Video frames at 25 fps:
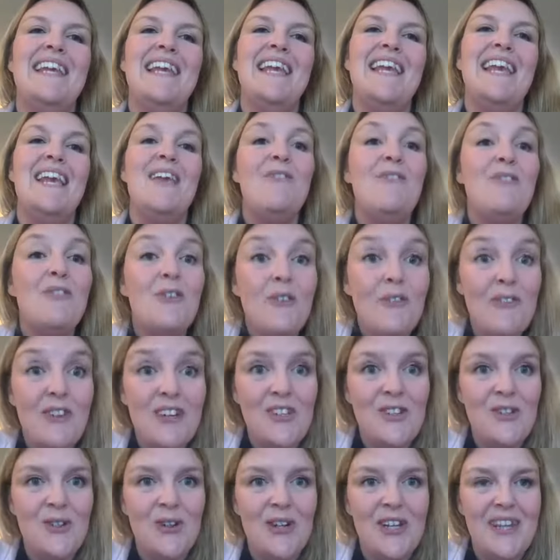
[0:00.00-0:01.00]
If you've
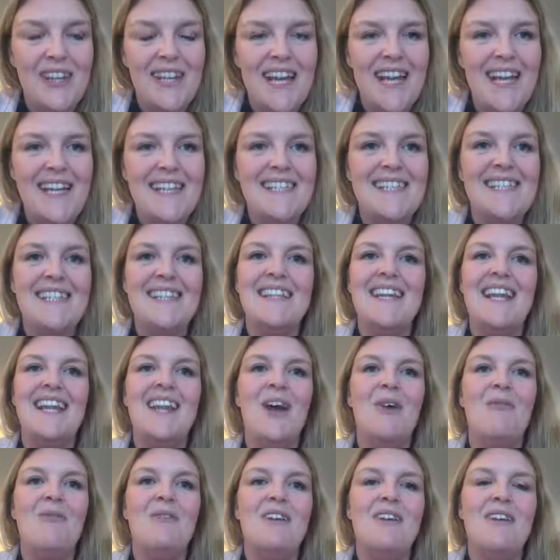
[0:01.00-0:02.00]
enjoyed this, then
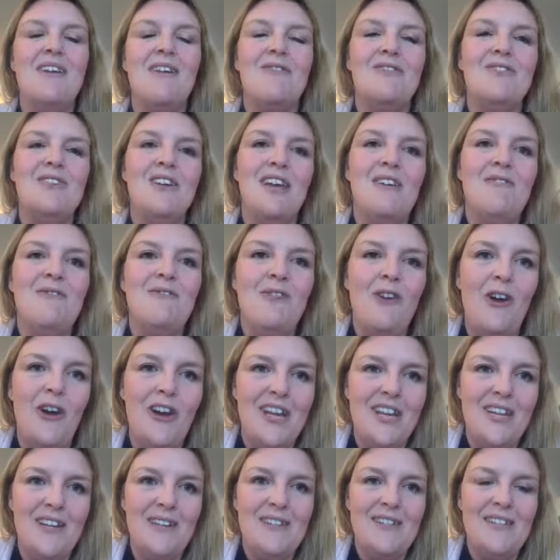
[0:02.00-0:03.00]
I would love to
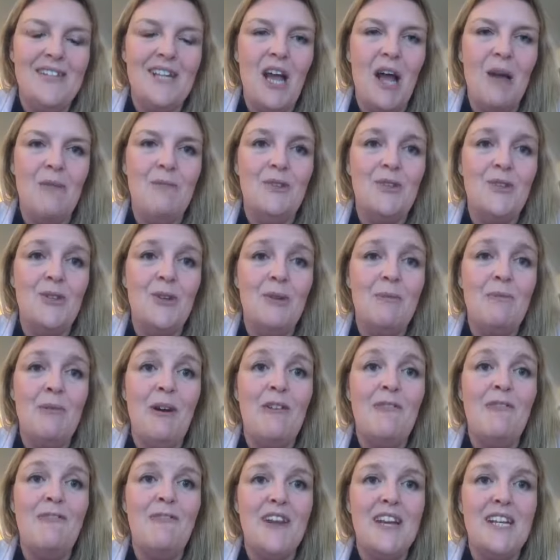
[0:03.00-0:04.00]
invite you to come and join
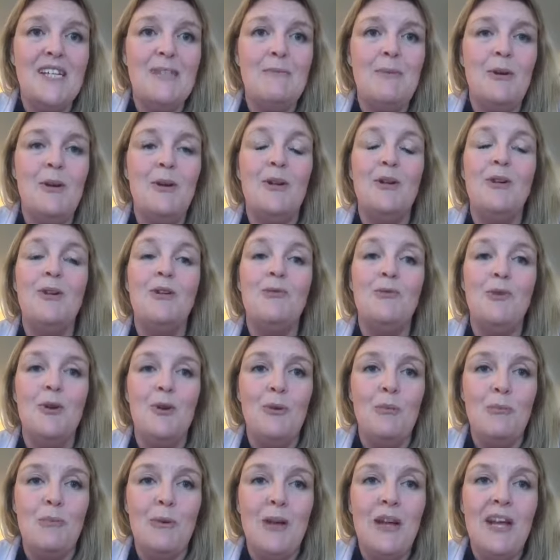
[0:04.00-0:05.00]
my Facebook
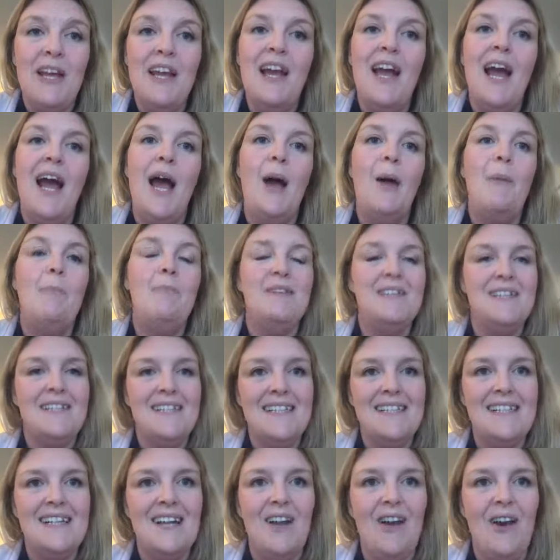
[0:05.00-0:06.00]
group,
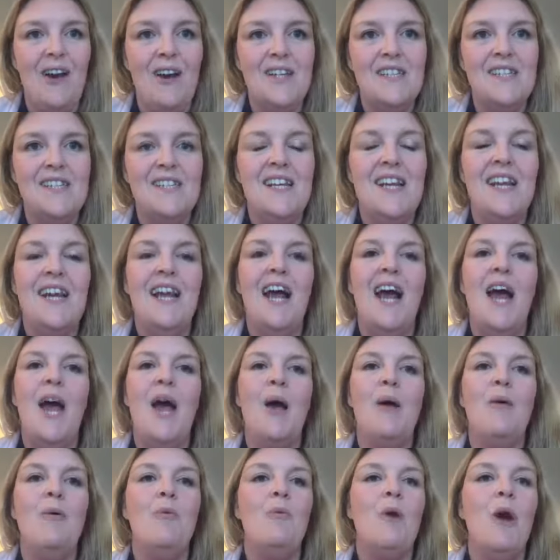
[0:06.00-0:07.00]
Business Class,
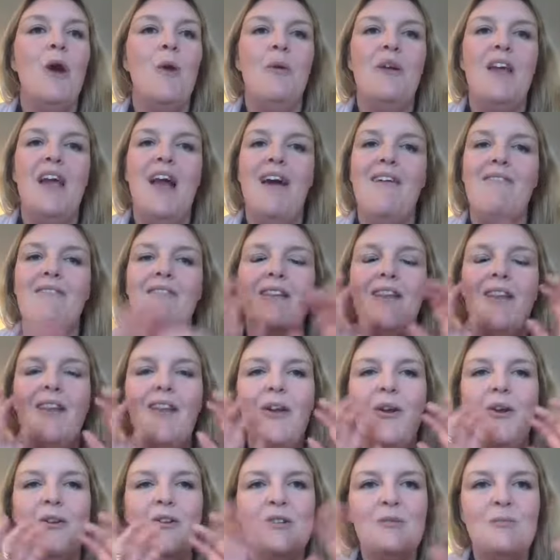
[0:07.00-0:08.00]
where we have
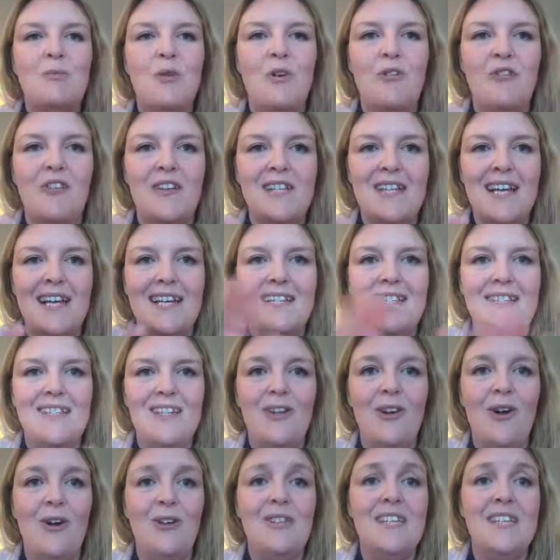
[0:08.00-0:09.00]
loads more
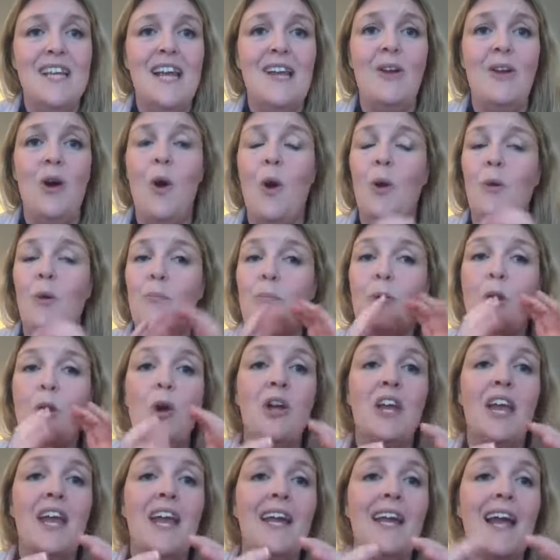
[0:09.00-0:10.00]
fantastic content on
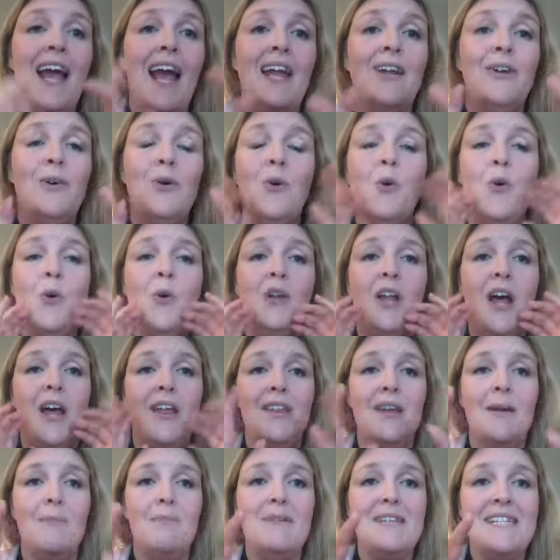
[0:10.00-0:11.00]
blogging and all
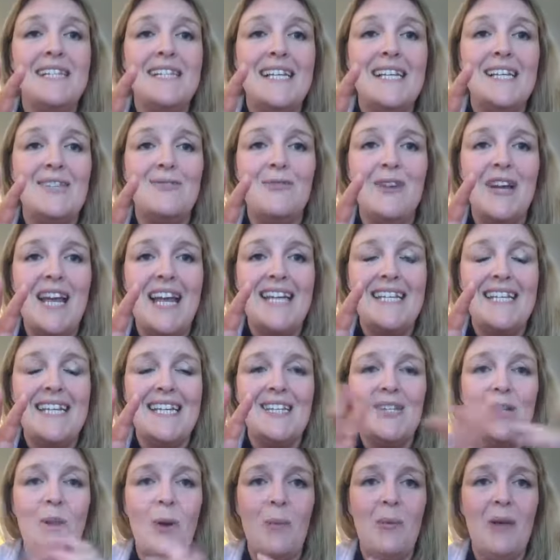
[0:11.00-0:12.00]
other business
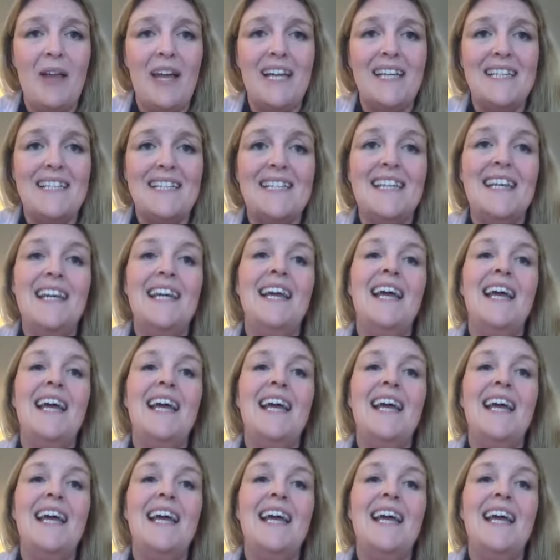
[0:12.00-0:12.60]
related topics.